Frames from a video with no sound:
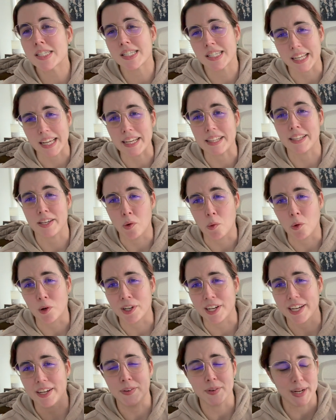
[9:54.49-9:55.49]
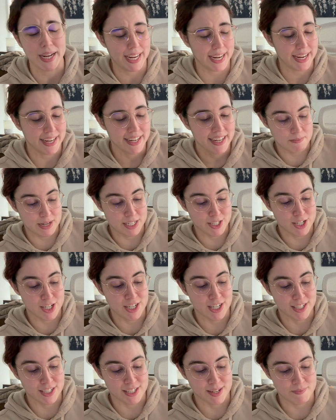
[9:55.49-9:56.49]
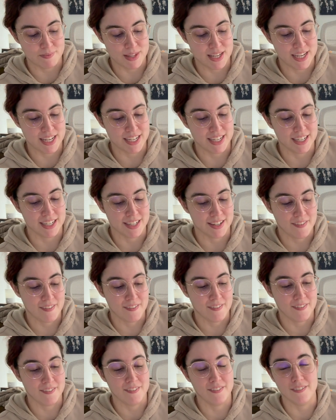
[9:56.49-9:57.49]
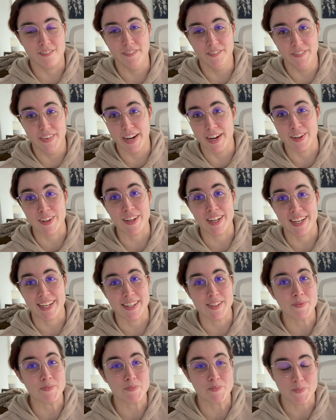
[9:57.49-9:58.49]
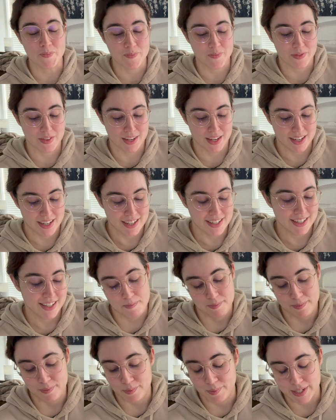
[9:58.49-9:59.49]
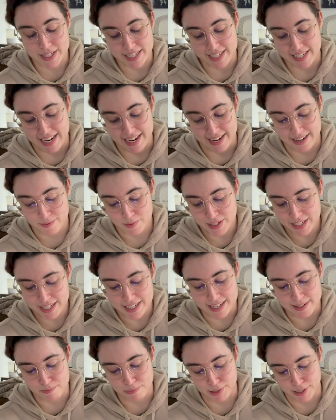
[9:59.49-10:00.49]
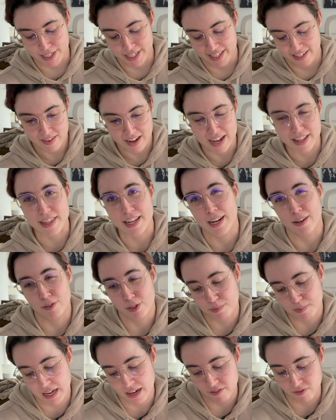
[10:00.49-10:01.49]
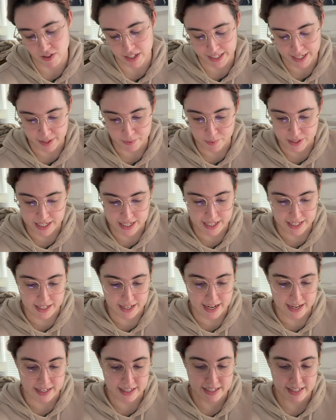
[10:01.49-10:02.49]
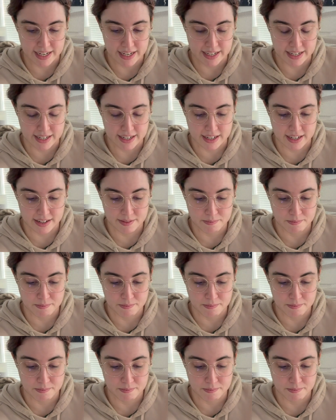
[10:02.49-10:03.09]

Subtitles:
slightly horny, okay? But she does something very... What did I put? I thought I was being funny when I annotated it,